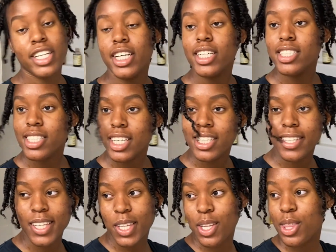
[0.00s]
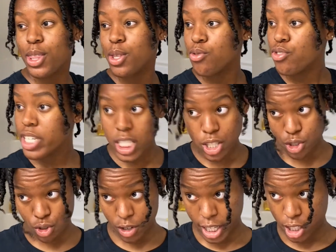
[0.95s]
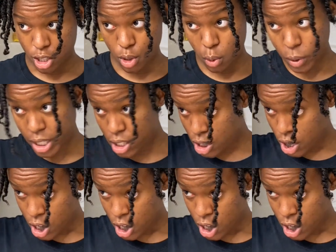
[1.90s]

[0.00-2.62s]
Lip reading: it in the 3-strand twist.